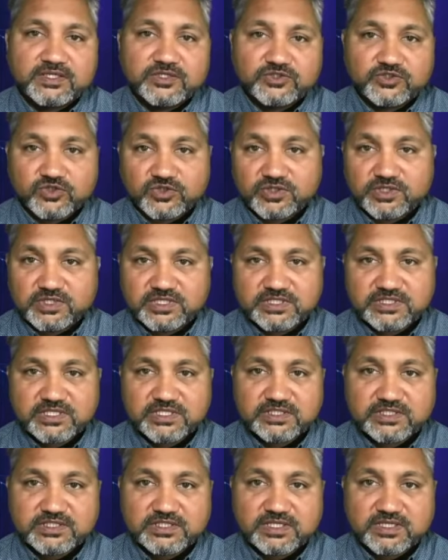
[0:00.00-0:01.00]
So this
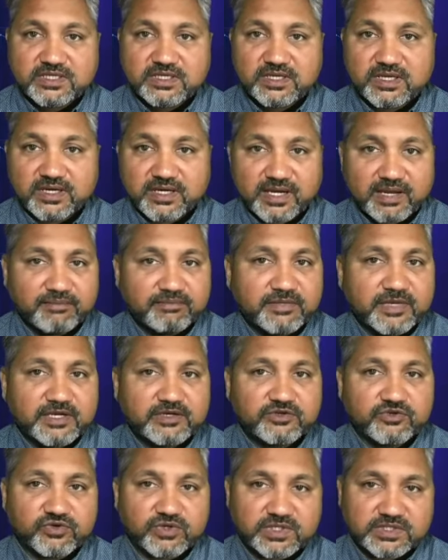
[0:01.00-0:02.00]
is the
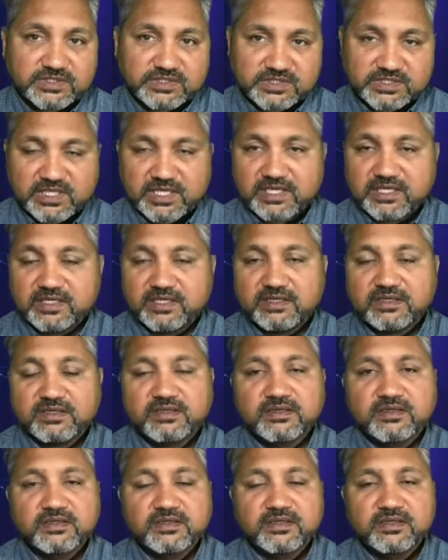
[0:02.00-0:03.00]
remnant you can say
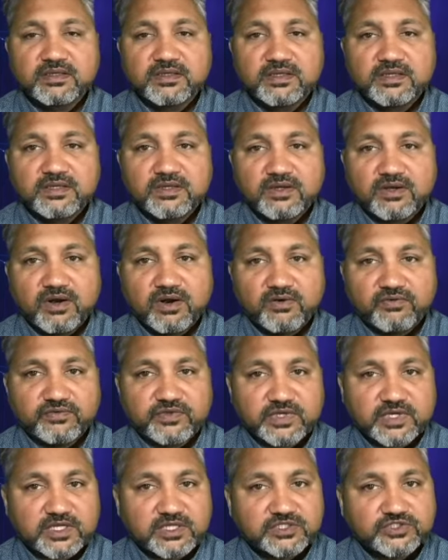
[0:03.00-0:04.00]
of
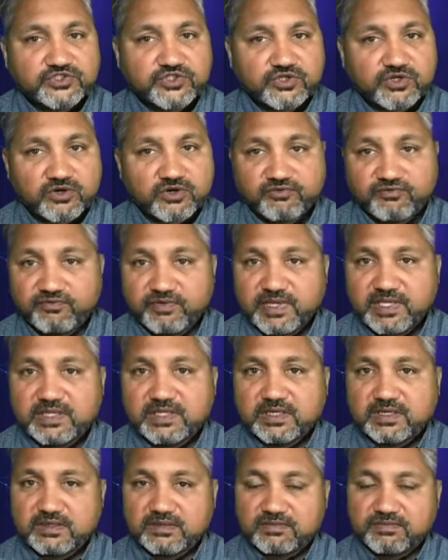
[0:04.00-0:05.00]
the culture of
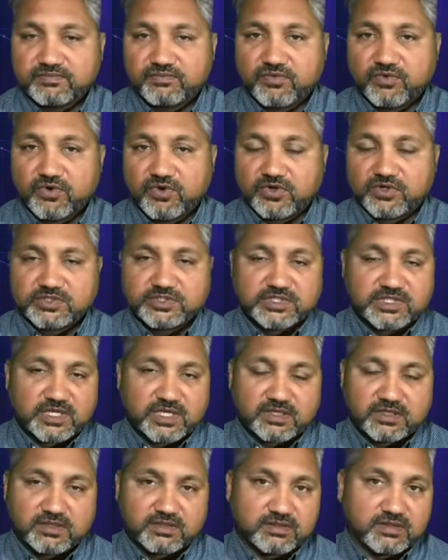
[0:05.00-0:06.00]
Veda or
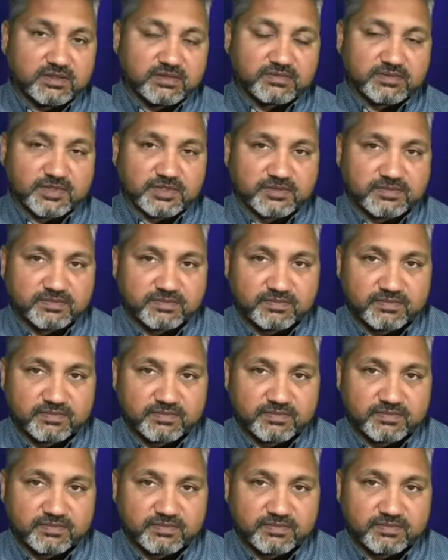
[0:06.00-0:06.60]
Sanatana Dharma.